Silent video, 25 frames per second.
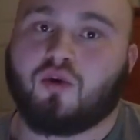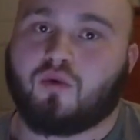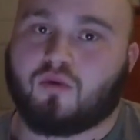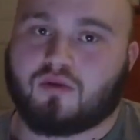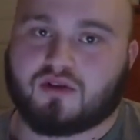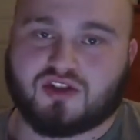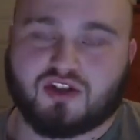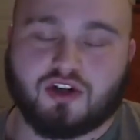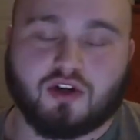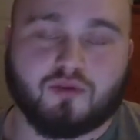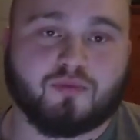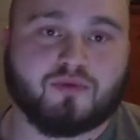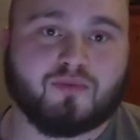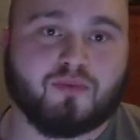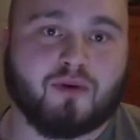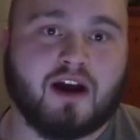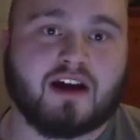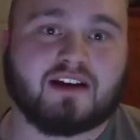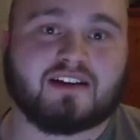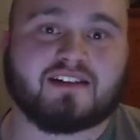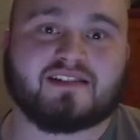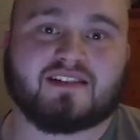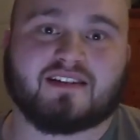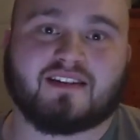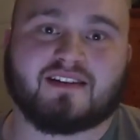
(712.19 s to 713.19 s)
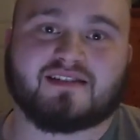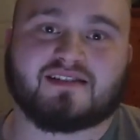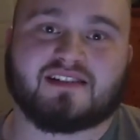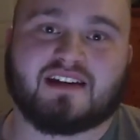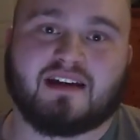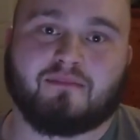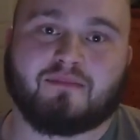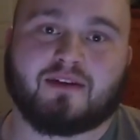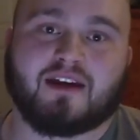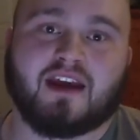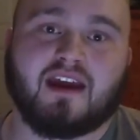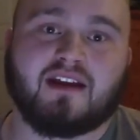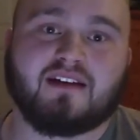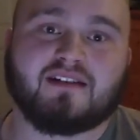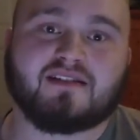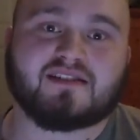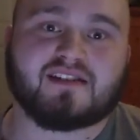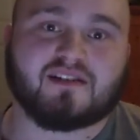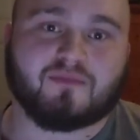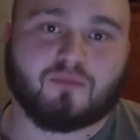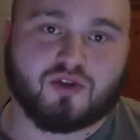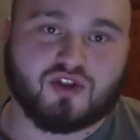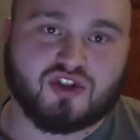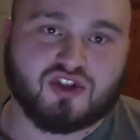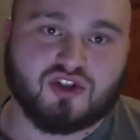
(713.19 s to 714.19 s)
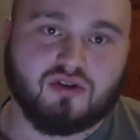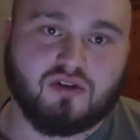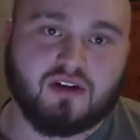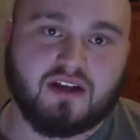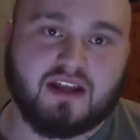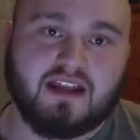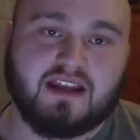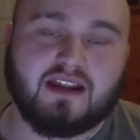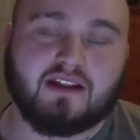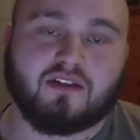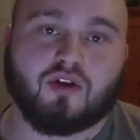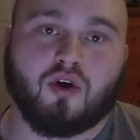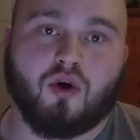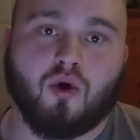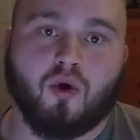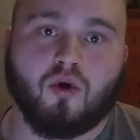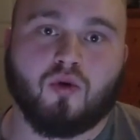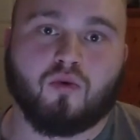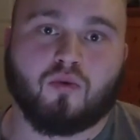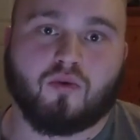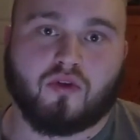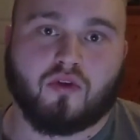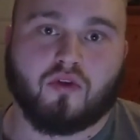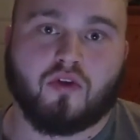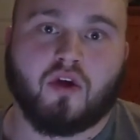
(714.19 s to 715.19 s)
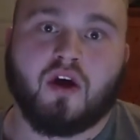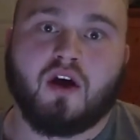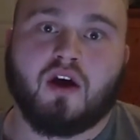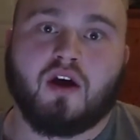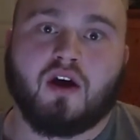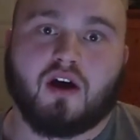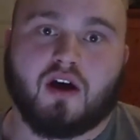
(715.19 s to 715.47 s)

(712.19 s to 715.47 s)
We're still practicing the same cadence and we're still hitting the hole with a,